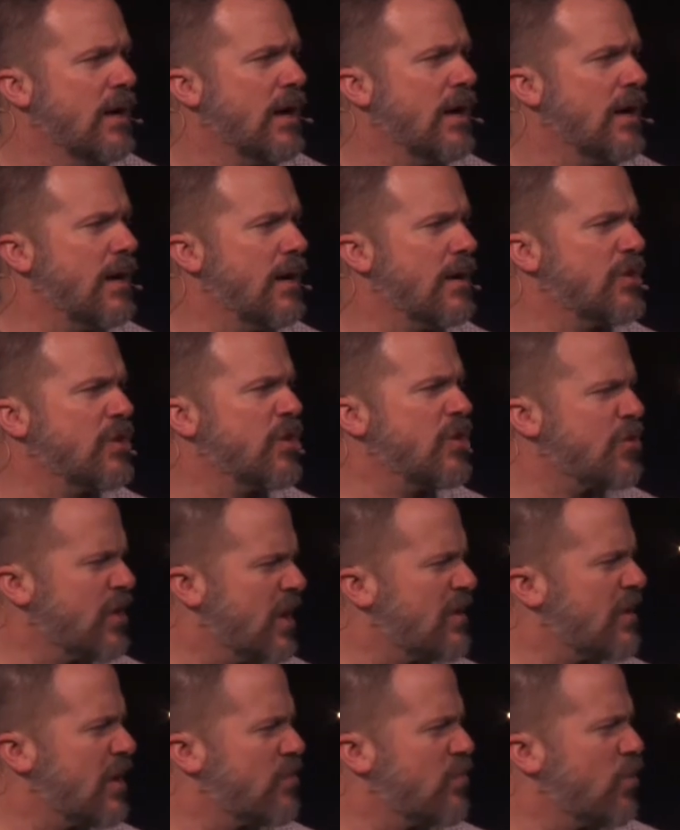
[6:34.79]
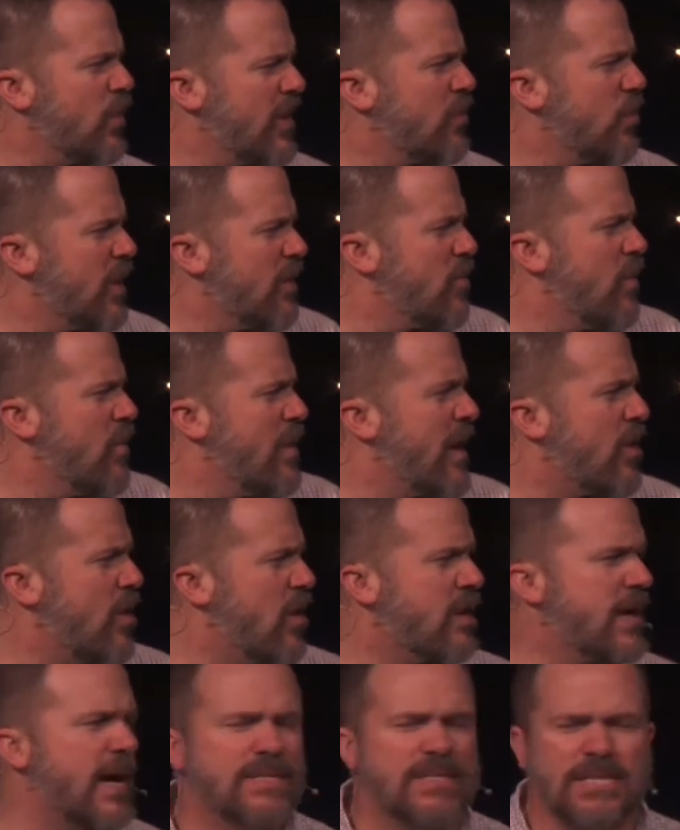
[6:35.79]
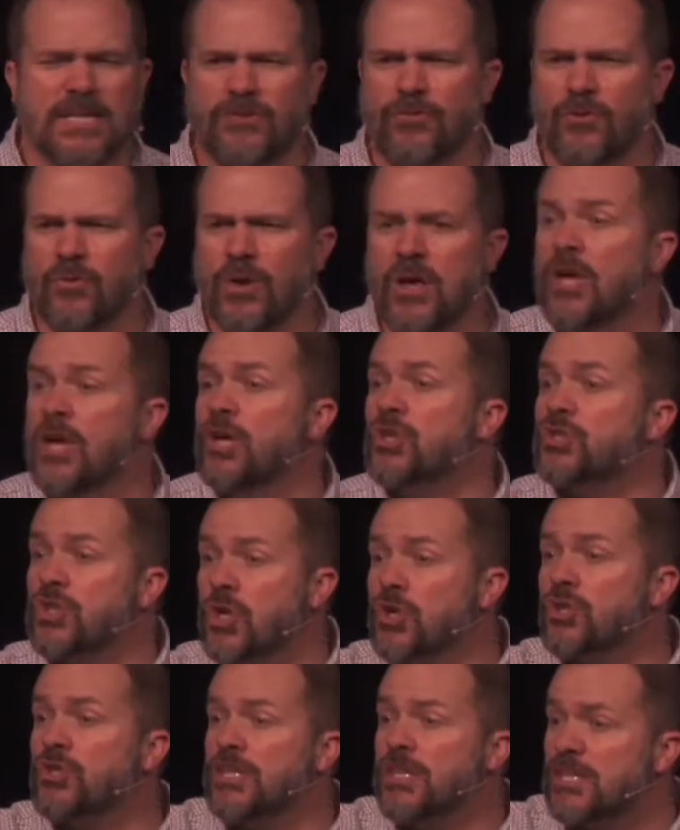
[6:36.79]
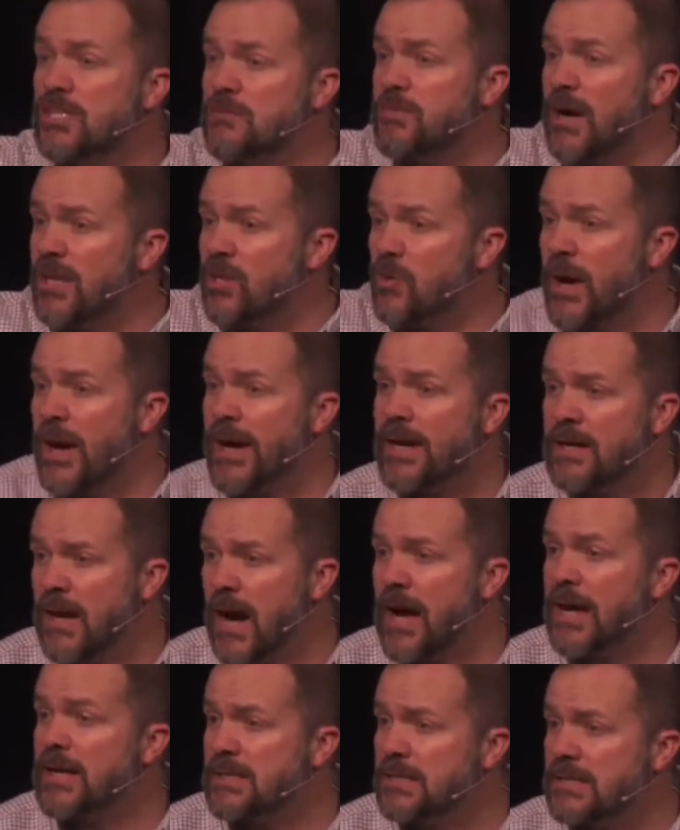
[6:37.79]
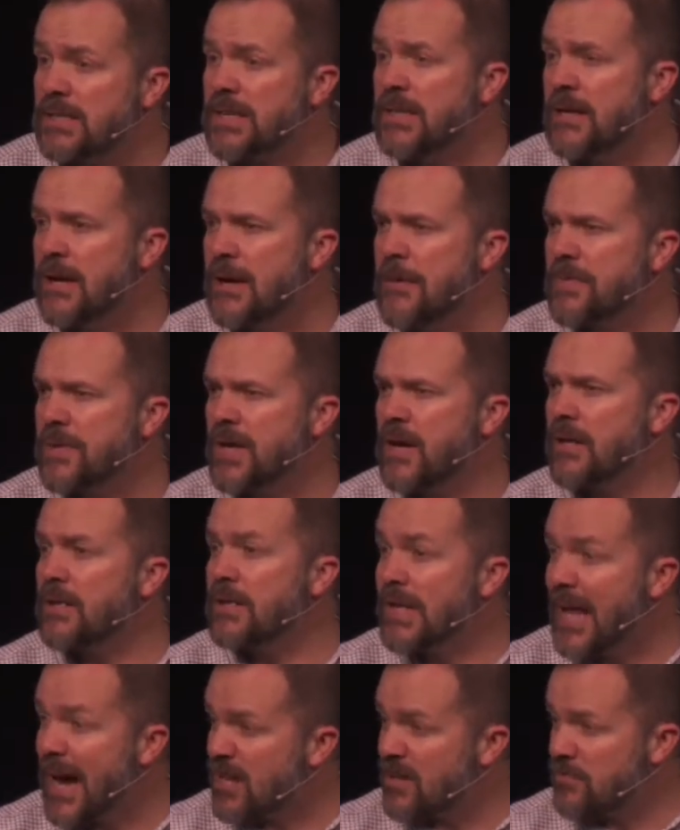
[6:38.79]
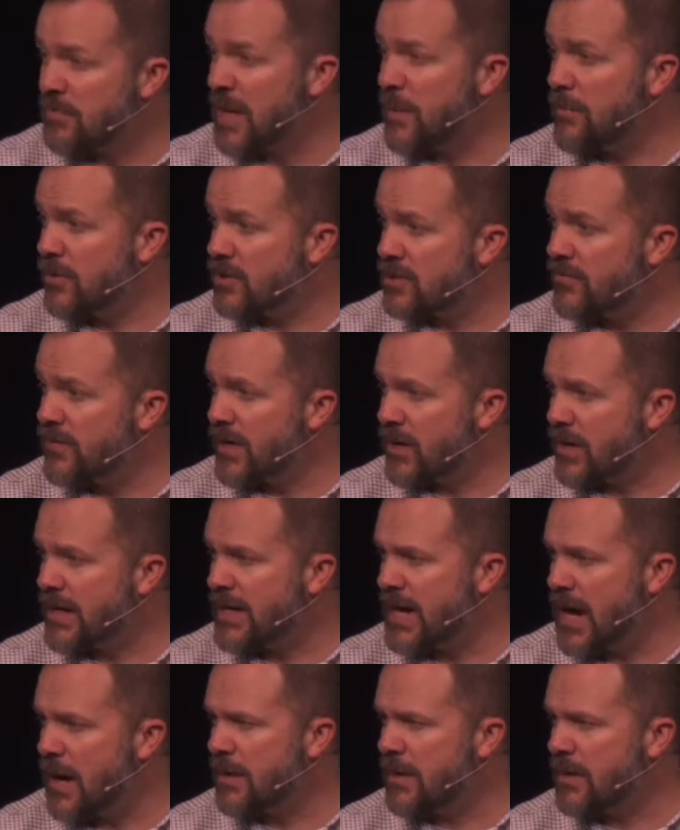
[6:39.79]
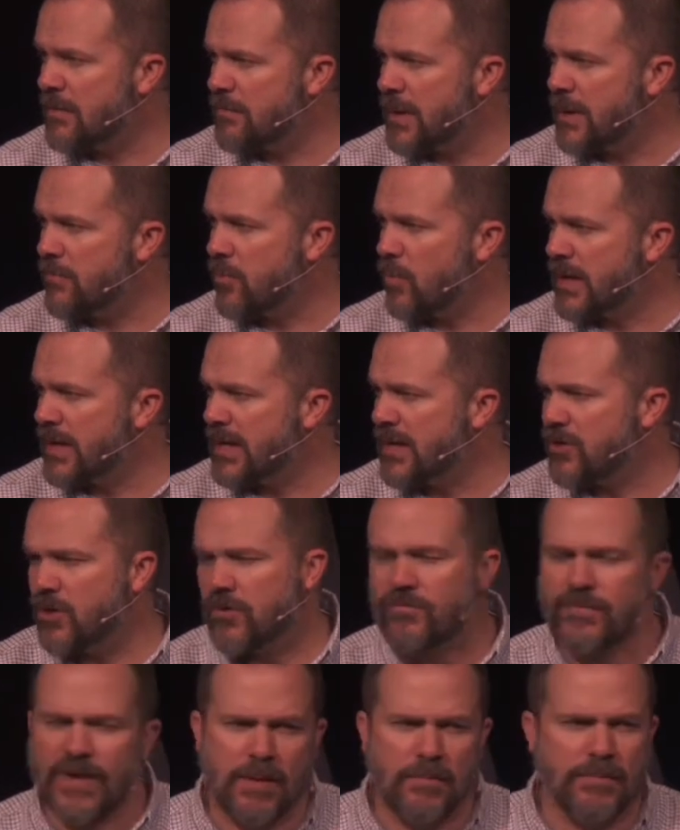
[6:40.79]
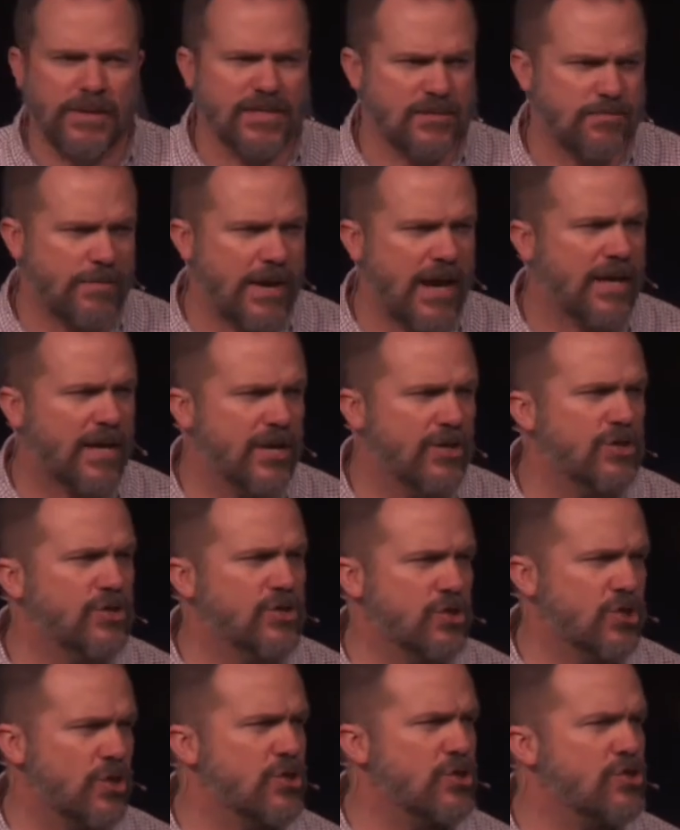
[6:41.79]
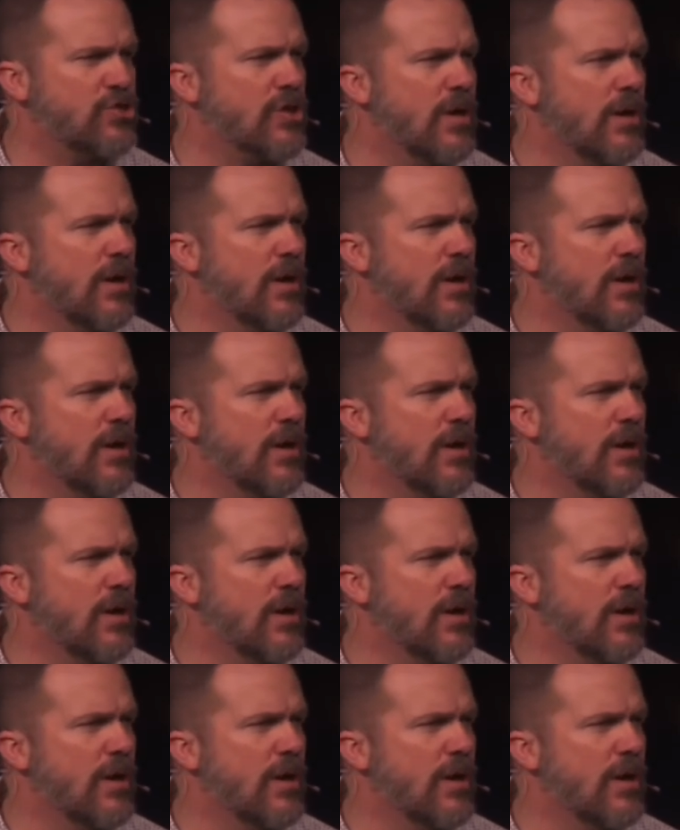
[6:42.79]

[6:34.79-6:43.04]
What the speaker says: we make all kinds of different churches, by the way, honestly. A lot of people, it's very common. People want to get their families back into church.